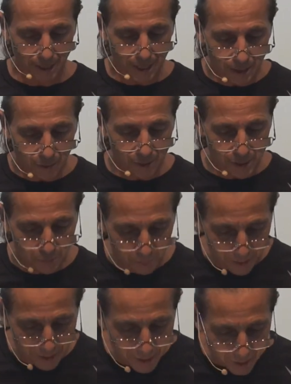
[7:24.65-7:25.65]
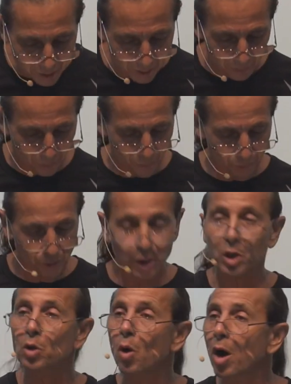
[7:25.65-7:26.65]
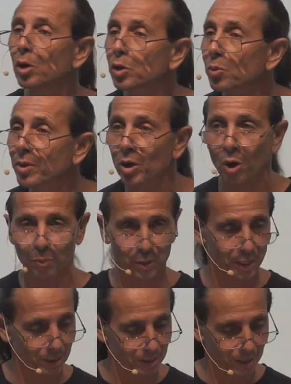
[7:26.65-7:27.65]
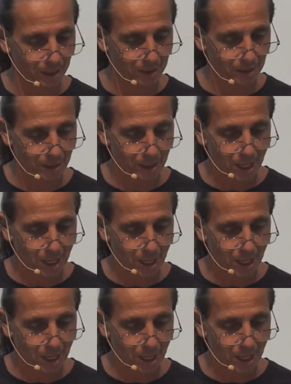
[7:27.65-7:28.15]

Here it is, plain and simple. You also be open, he says.